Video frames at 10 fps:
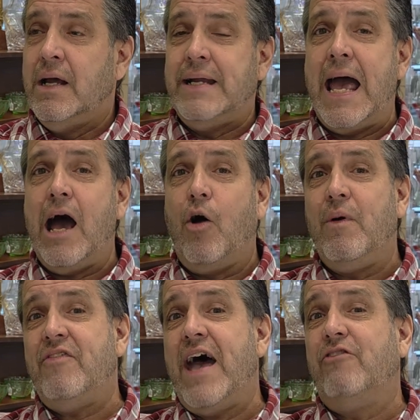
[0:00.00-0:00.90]
Now
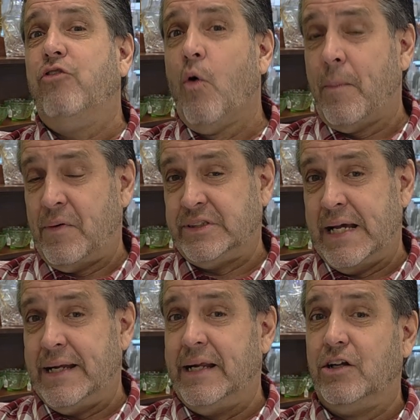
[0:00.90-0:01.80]
we've had 4%,
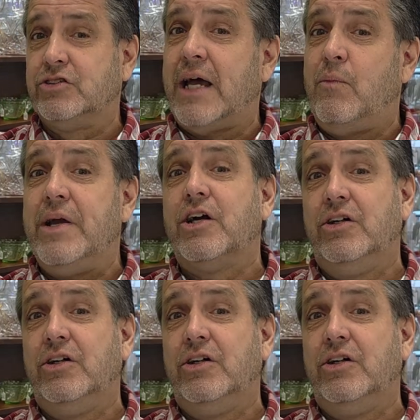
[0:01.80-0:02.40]
and it like we